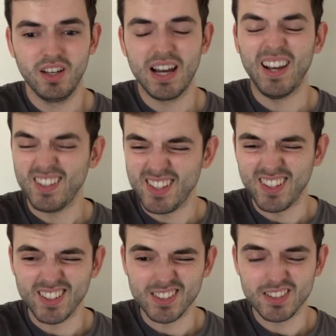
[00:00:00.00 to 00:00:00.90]

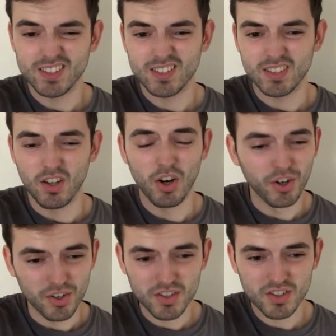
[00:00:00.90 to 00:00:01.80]
ideas. The
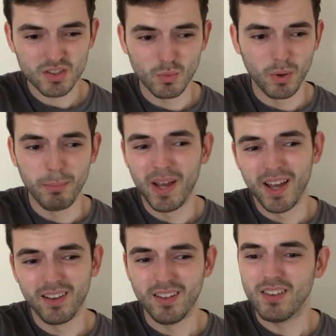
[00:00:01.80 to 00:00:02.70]
hooks were
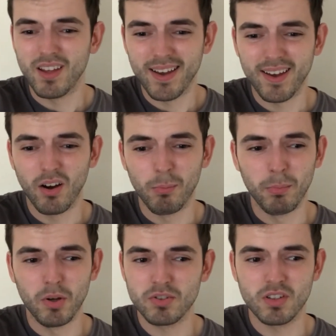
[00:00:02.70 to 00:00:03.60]
barely there on
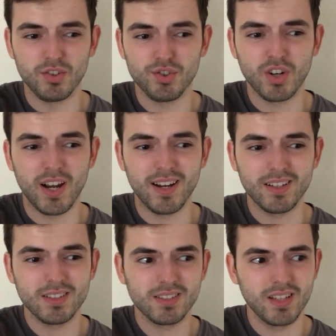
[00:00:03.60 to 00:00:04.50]
most of the
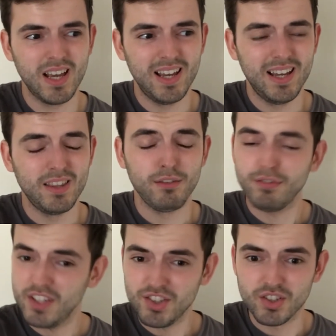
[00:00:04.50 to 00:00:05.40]
tracks. The
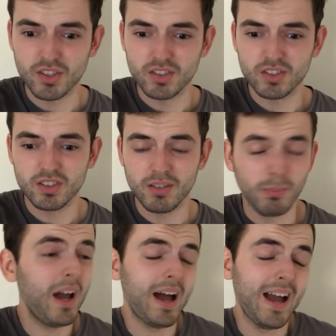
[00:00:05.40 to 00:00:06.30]
features,
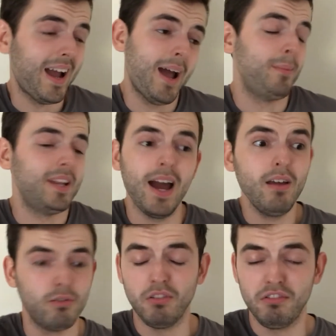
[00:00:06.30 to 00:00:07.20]
I
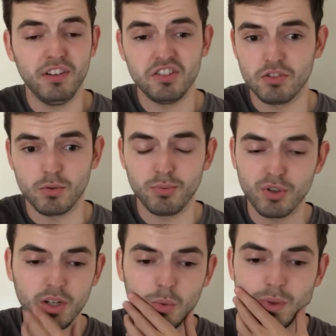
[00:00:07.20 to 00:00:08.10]
thought the features were
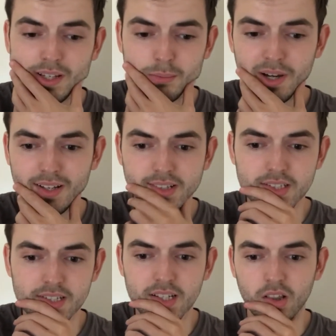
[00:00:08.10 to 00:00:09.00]
pretty weak, but I did
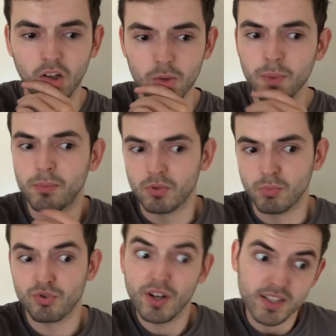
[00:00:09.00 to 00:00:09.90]
see a lot of people
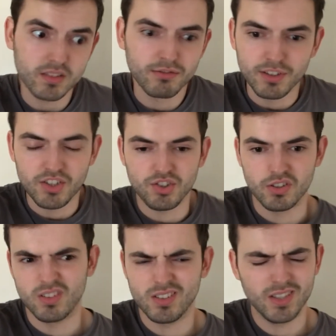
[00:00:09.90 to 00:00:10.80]
praise the
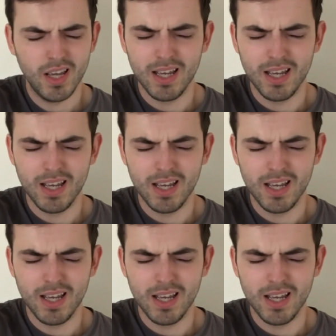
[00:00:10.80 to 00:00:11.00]
features,